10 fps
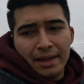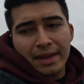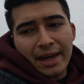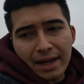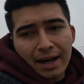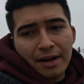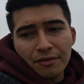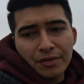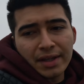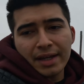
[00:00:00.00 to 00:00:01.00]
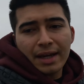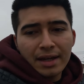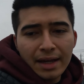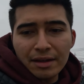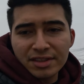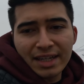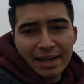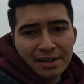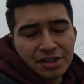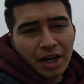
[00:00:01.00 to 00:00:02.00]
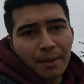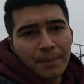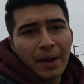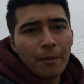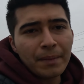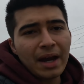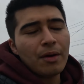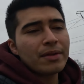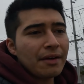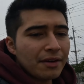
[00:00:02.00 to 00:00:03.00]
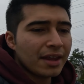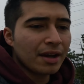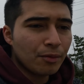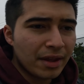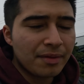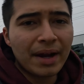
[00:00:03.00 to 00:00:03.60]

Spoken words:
They really outstanding job, helped me out with everything, with